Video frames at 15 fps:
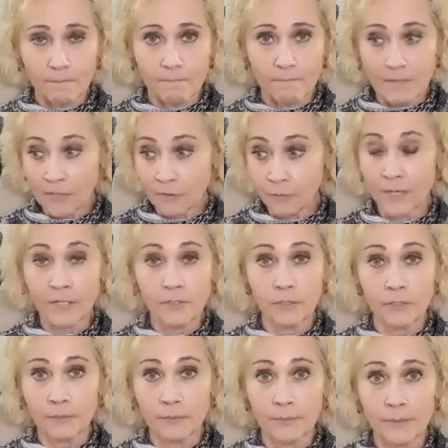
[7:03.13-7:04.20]
That's what I
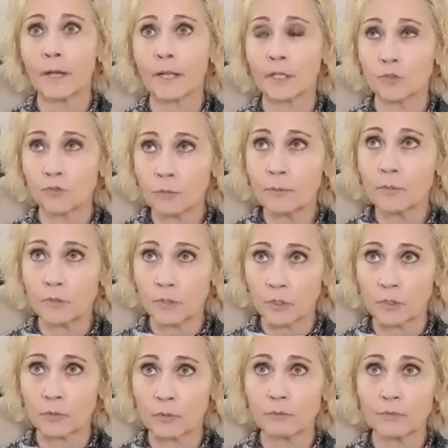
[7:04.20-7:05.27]
do. I contribute to
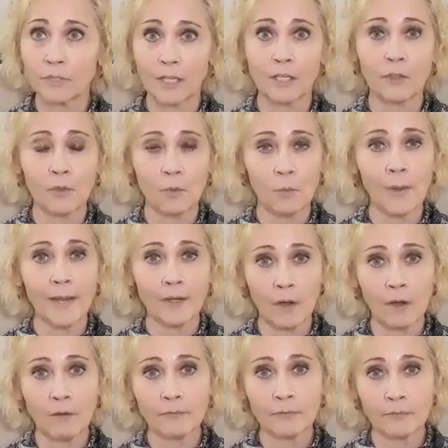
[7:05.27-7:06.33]
you taking the weight
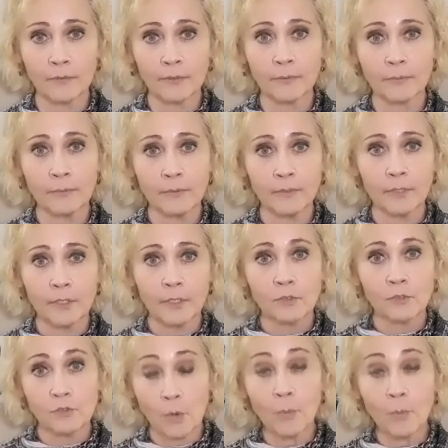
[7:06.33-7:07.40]
off of you,
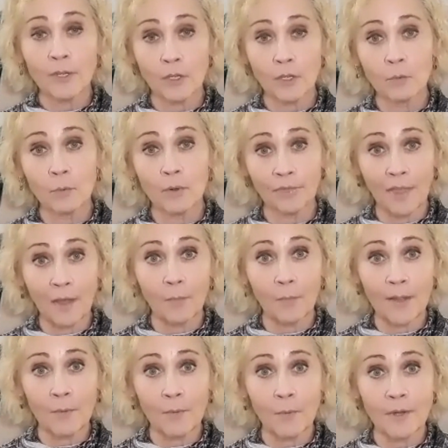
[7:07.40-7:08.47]
showing you what that
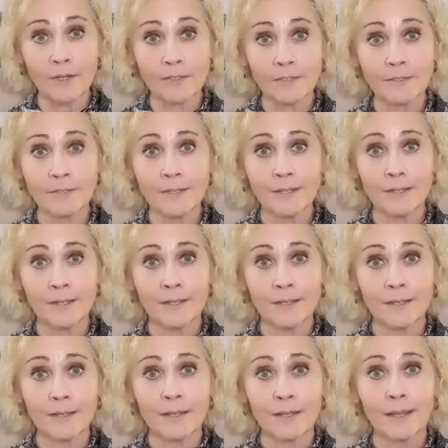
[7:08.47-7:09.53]
weight was,
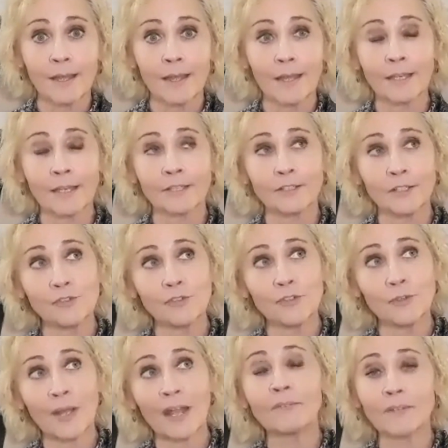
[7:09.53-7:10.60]
and teaching
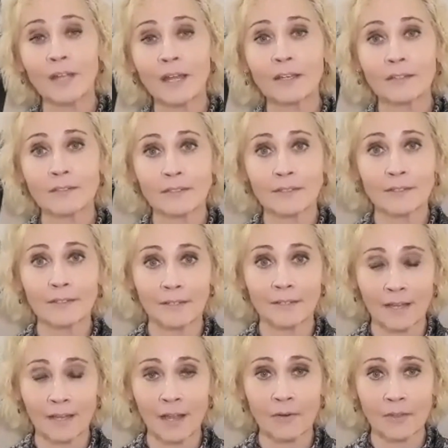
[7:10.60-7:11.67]
you how not to
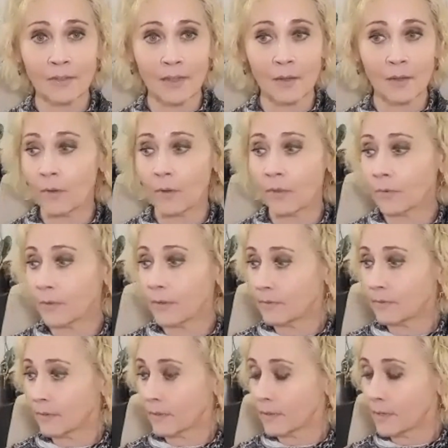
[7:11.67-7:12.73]
carry that, whether
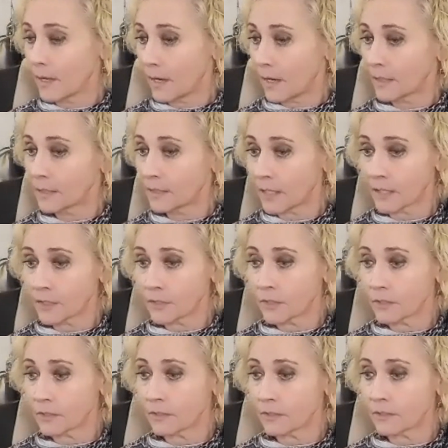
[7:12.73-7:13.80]
it's a
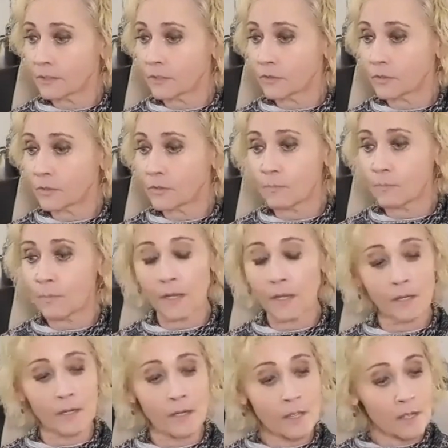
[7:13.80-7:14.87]
unconscious decision you
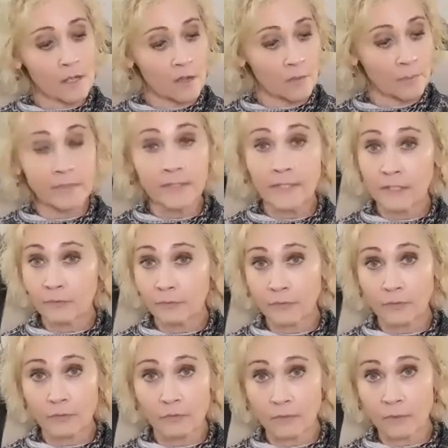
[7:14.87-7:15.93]
made, a belief
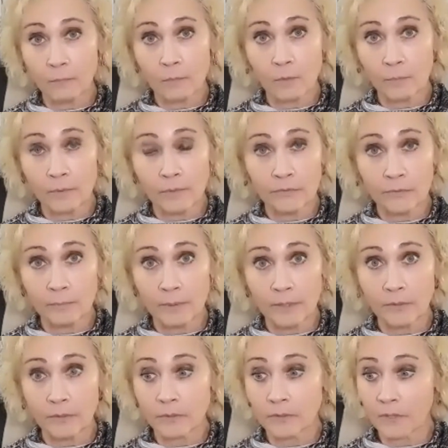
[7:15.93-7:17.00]
system you believe
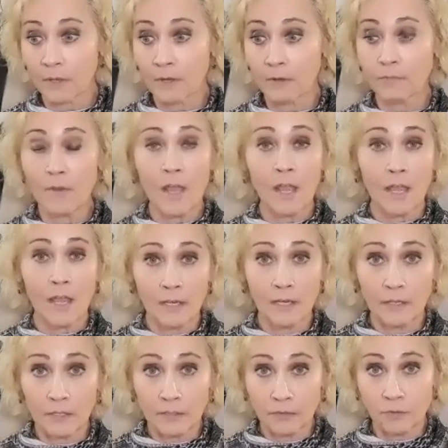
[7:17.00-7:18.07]
about yourself, and
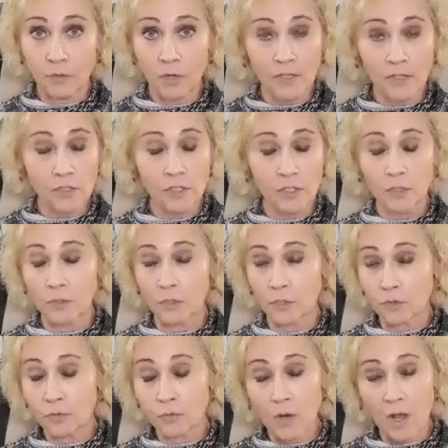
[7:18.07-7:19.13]
tragedy or a
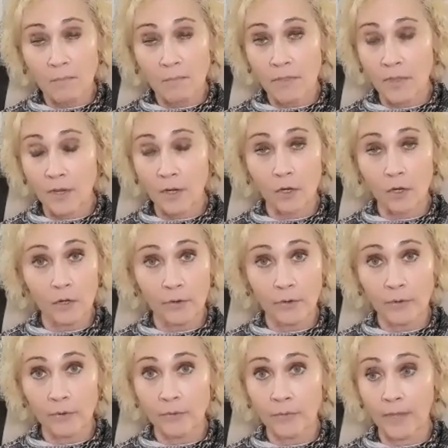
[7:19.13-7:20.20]
trauma that
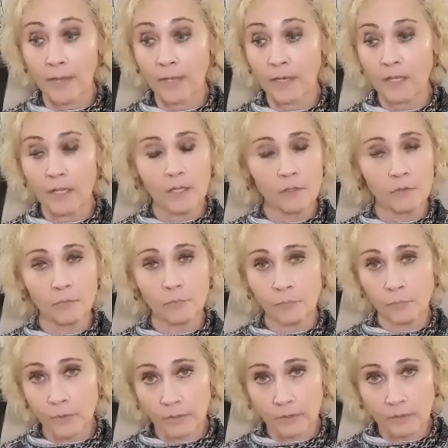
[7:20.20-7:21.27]
occurred that is
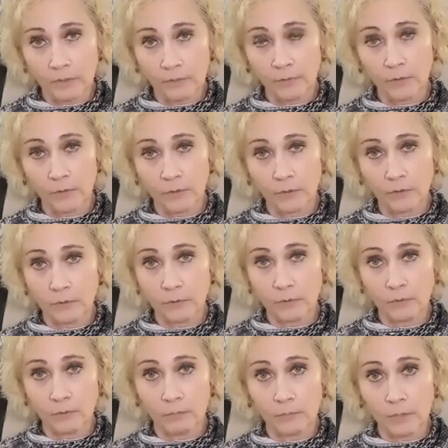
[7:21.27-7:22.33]
really difficult
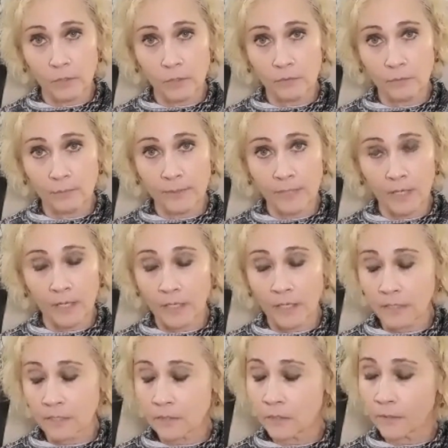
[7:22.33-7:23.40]
to maneuver
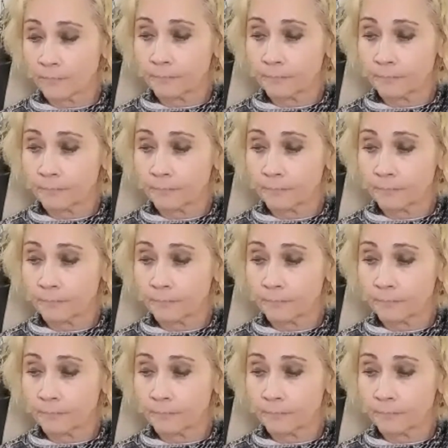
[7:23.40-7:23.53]
beyond,